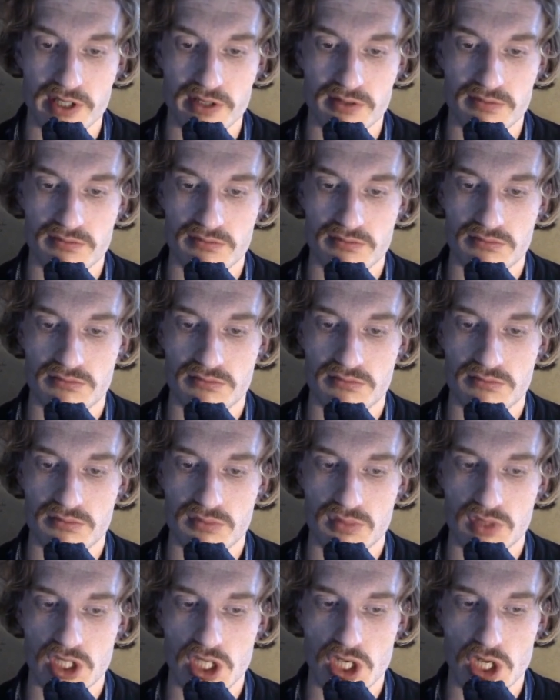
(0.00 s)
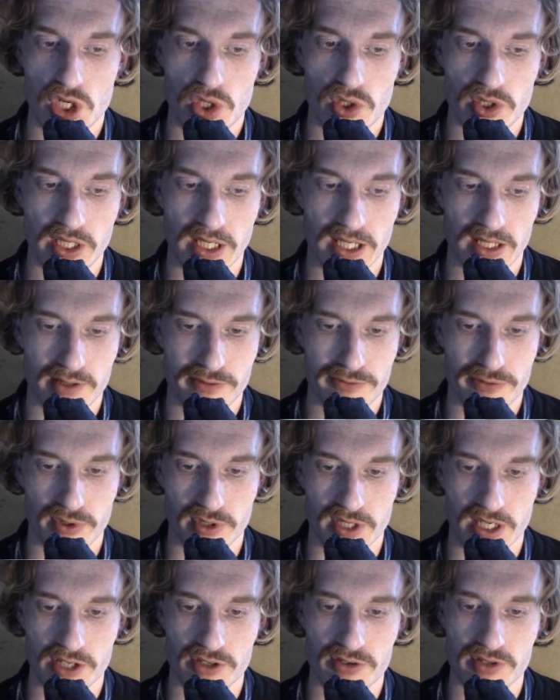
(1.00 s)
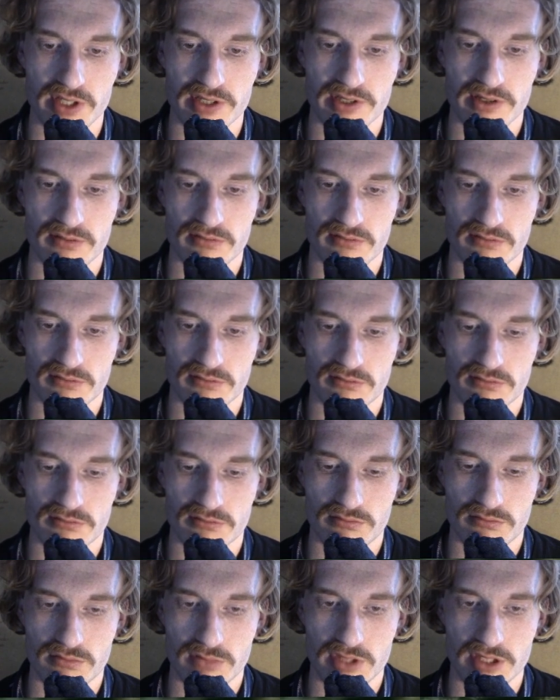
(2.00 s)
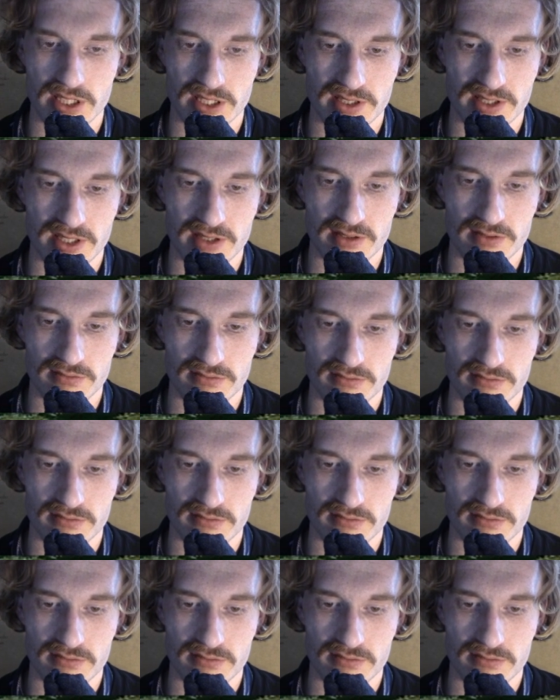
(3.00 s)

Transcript: it, looking at the four countries, and that's it.